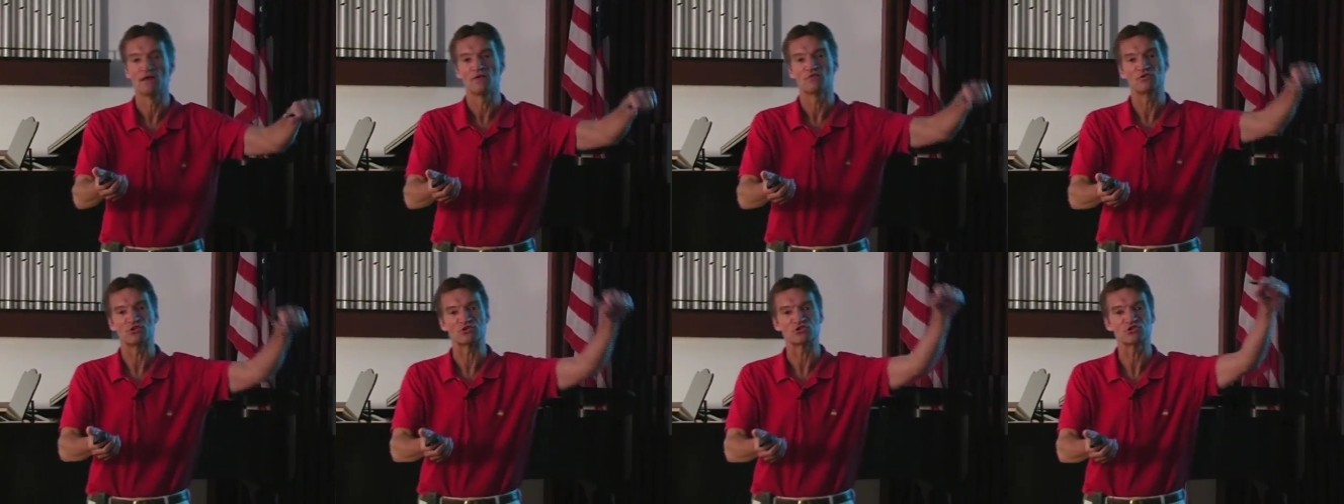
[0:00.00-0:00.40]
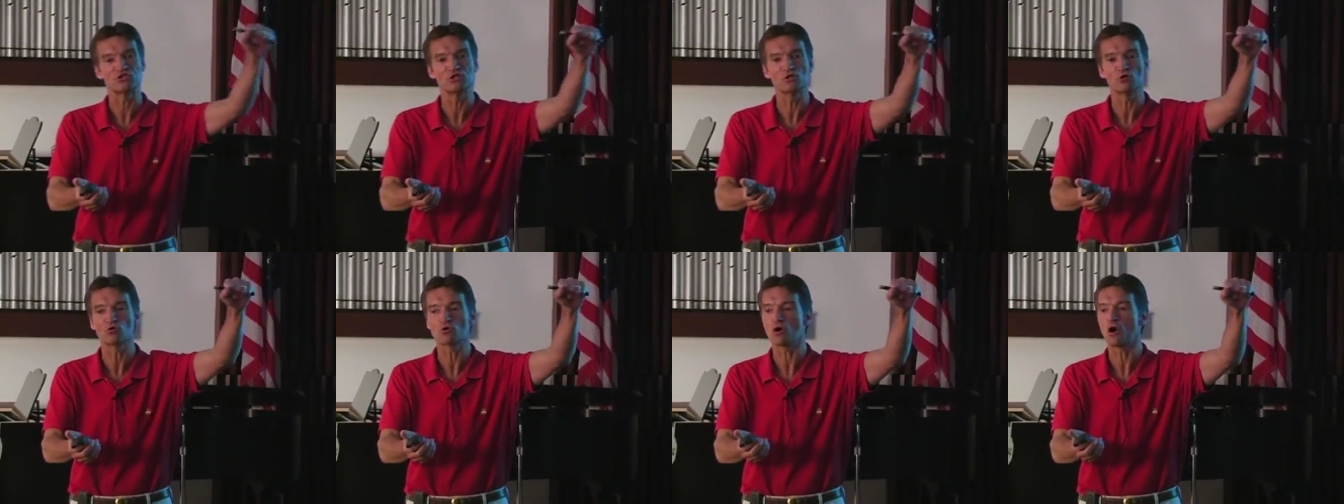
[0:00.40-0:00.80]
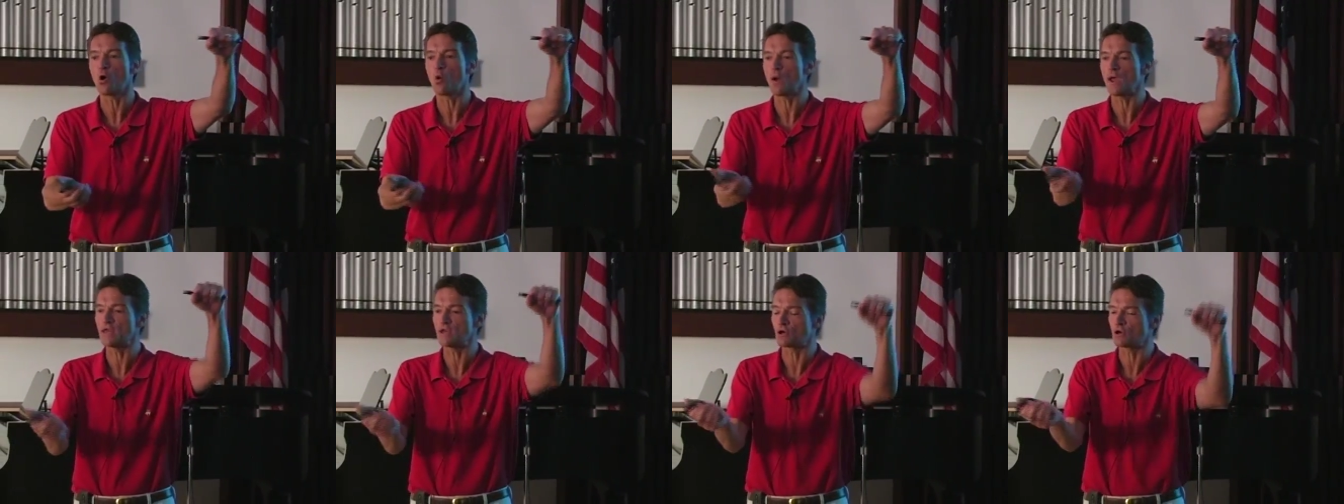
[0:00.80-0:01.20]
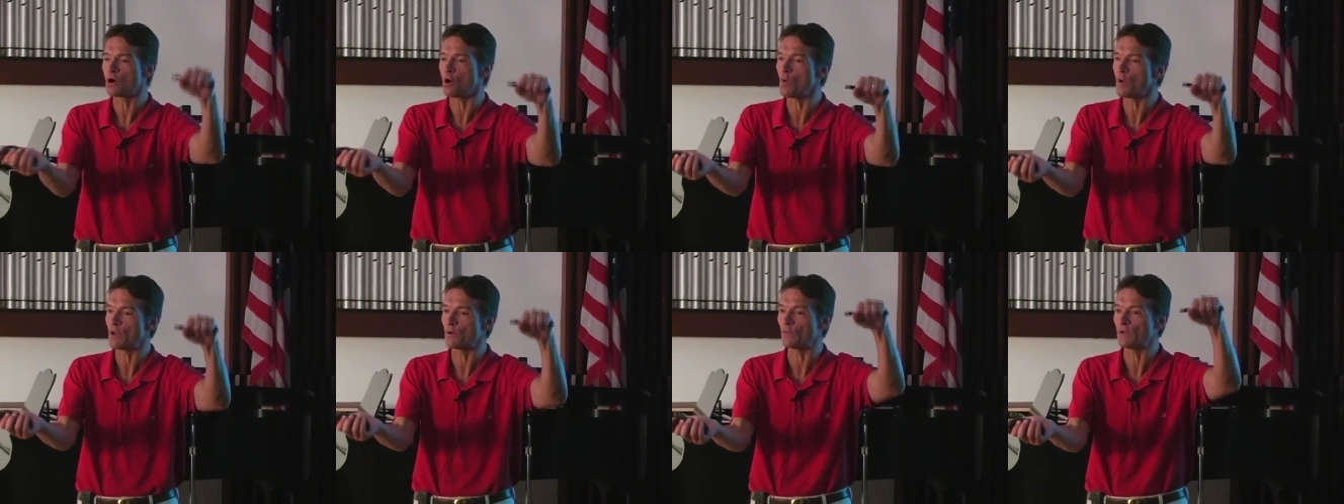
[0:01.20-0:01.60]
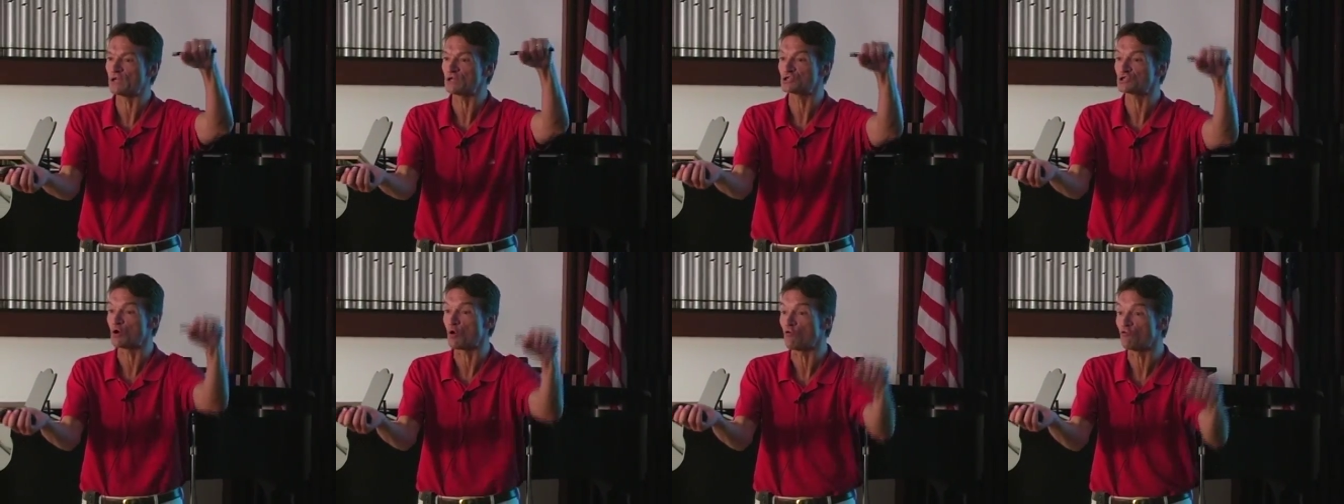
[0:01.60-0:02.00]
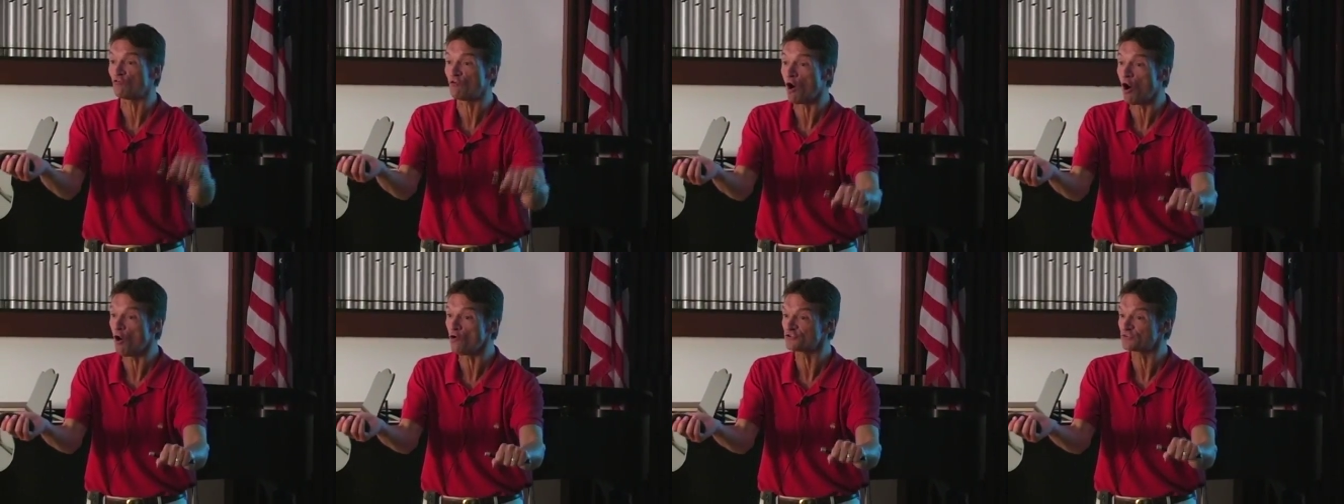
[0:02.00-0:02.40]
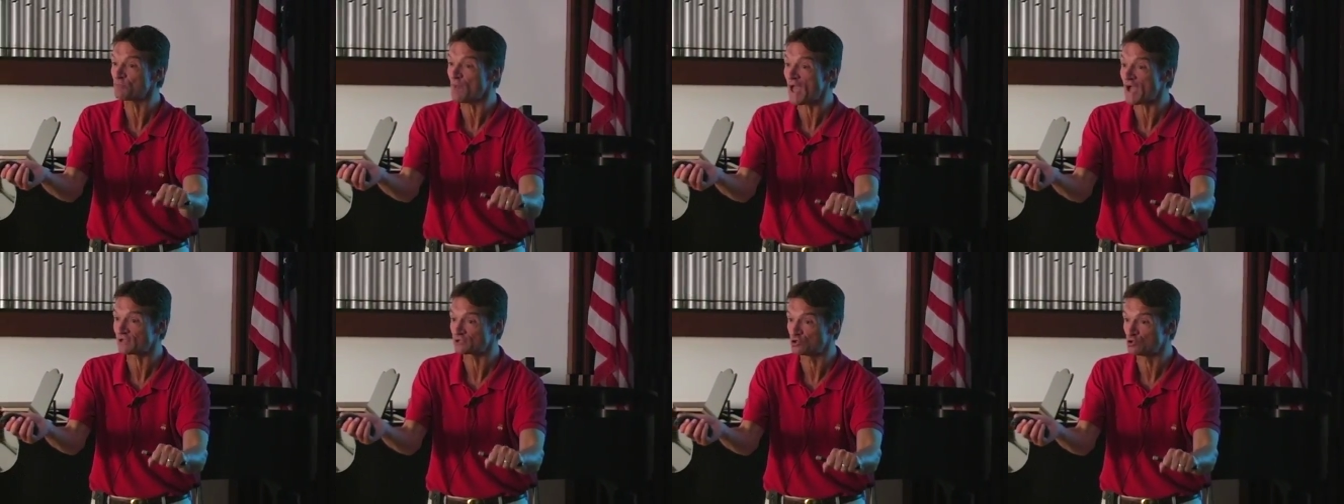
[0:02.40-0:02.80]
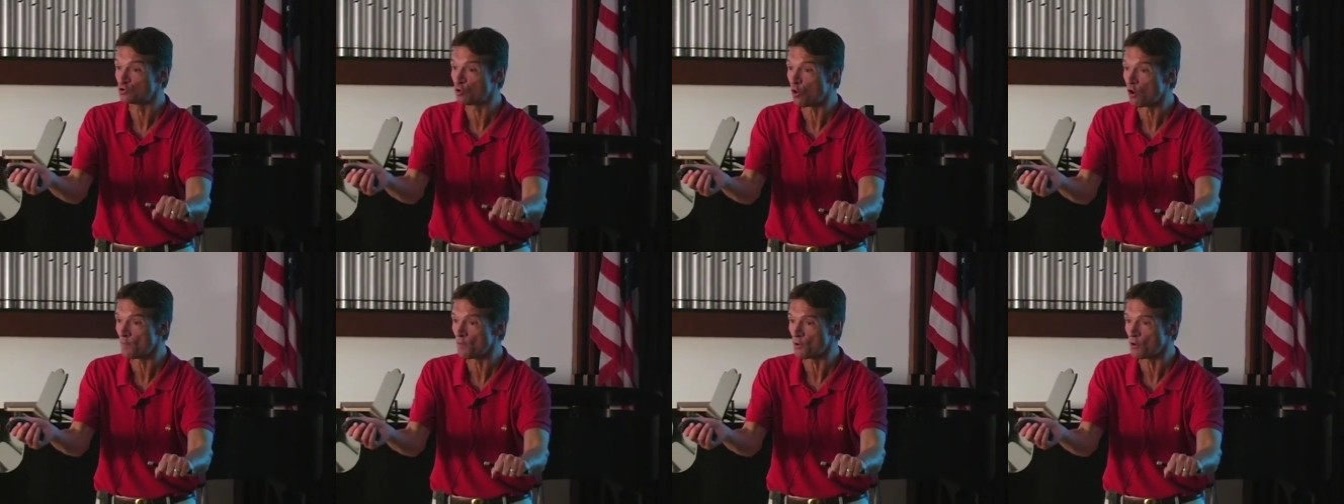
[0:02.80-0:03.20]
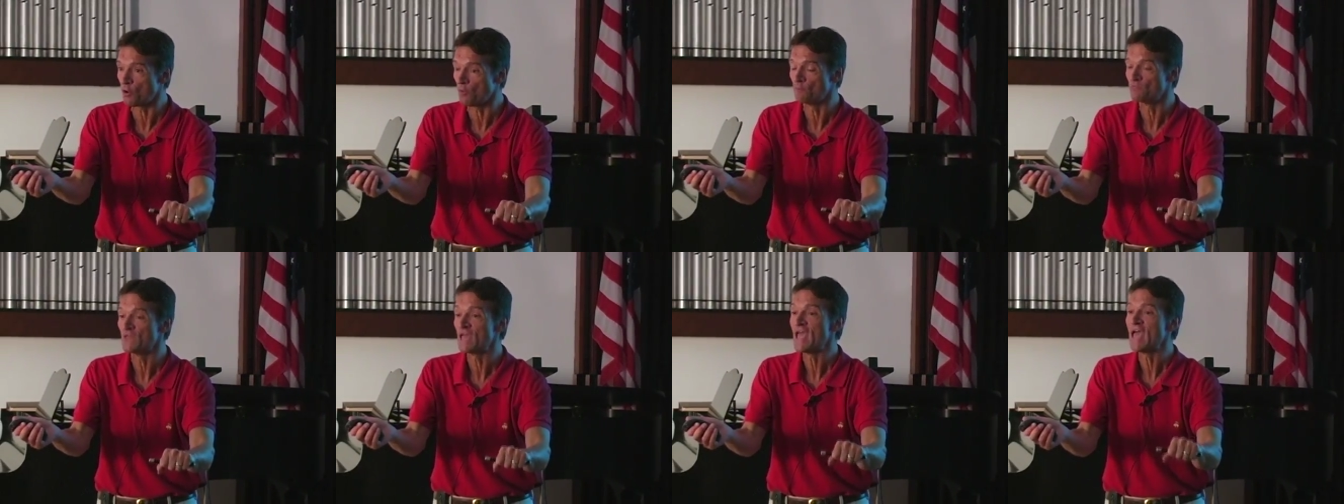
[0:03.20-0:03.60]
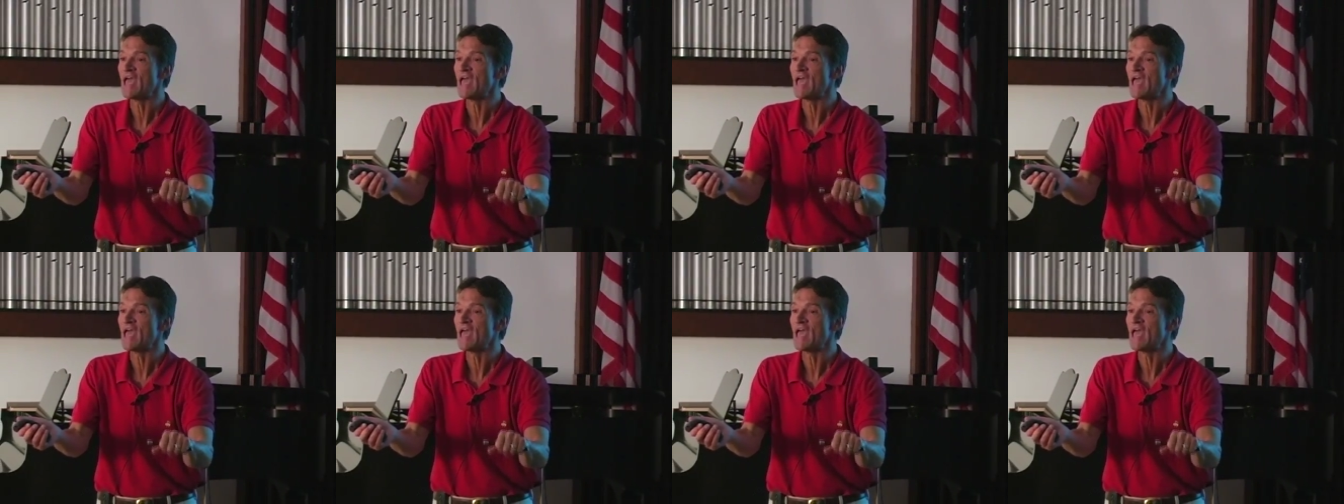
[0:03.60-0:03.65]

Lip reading: the acetyl-CoA to CoA ratio falls back to normal,